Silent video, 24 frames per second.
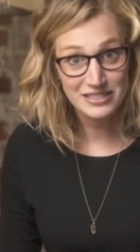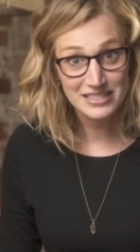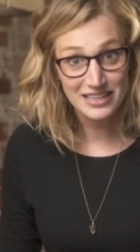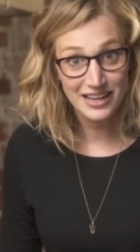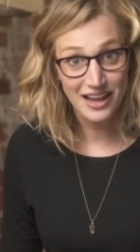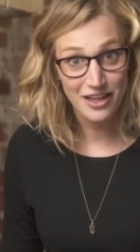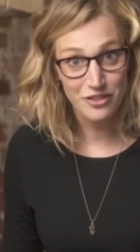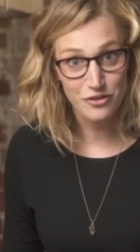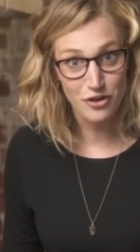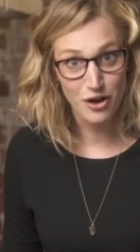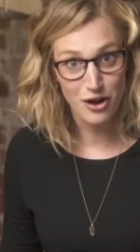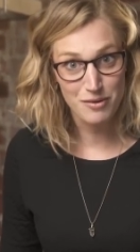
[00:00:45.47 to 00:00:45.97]

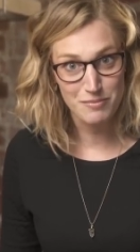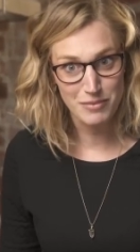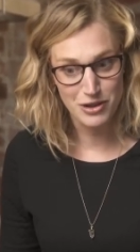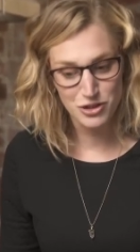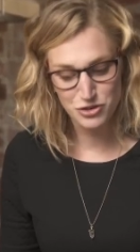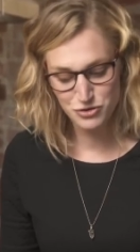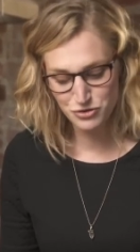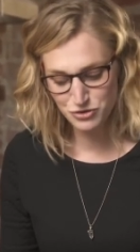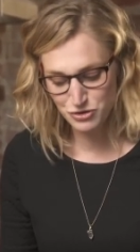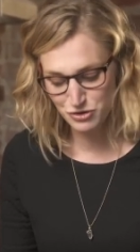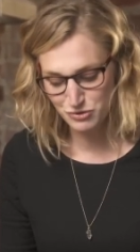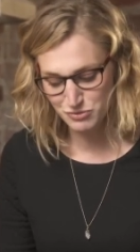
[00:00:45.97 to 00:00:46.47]
together on my
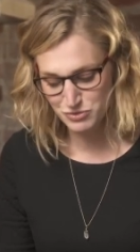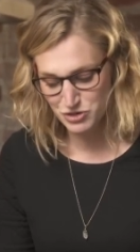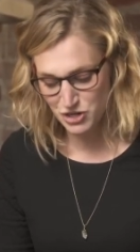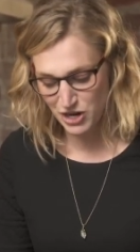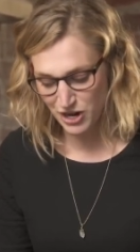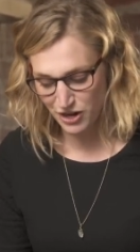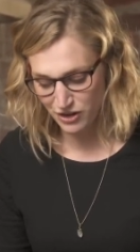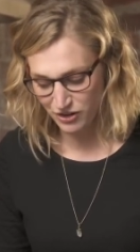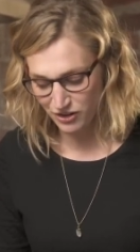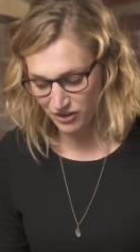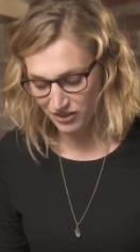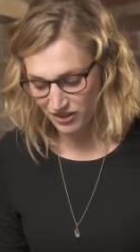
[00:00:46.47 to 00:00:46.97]
YouTube
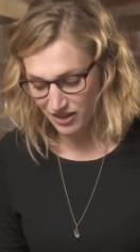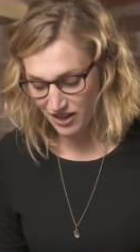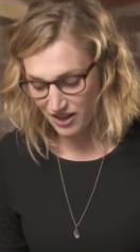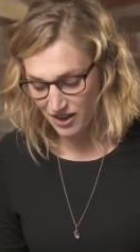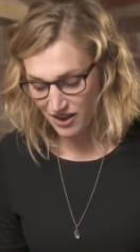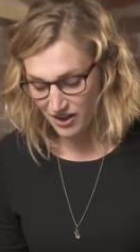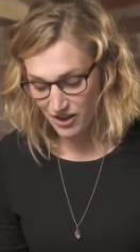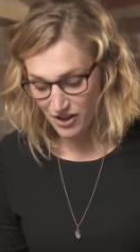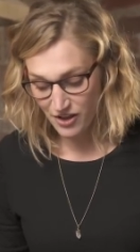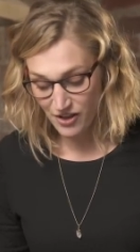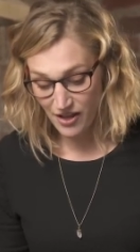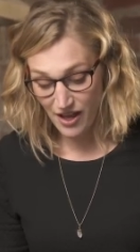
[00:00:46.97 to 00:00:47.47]
channel
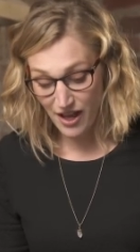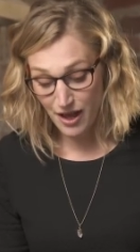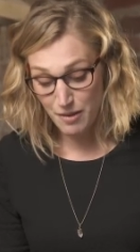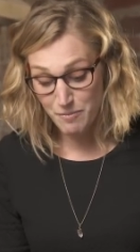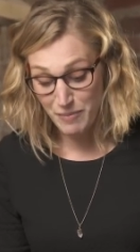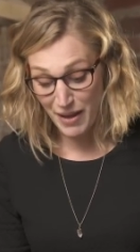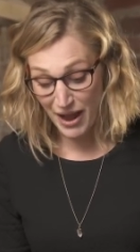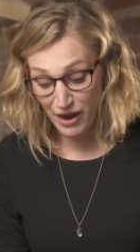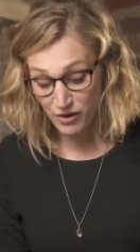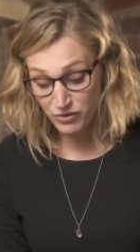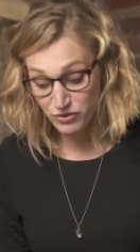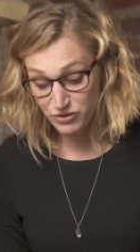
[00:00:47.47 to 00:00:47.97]

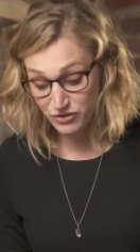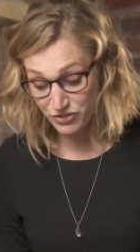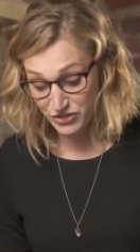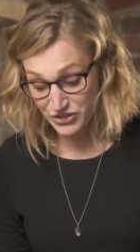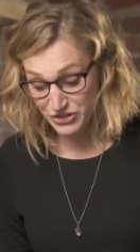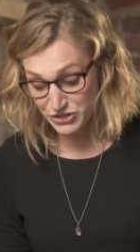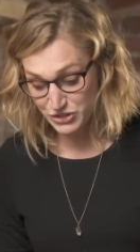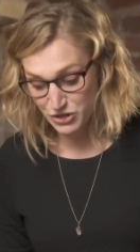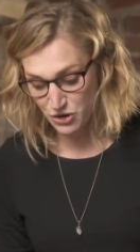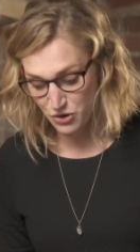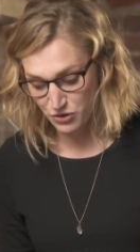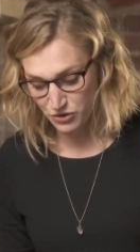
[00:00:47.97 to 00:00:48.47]
about
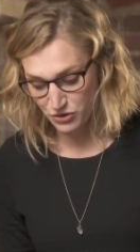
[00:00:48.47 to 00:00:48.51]
these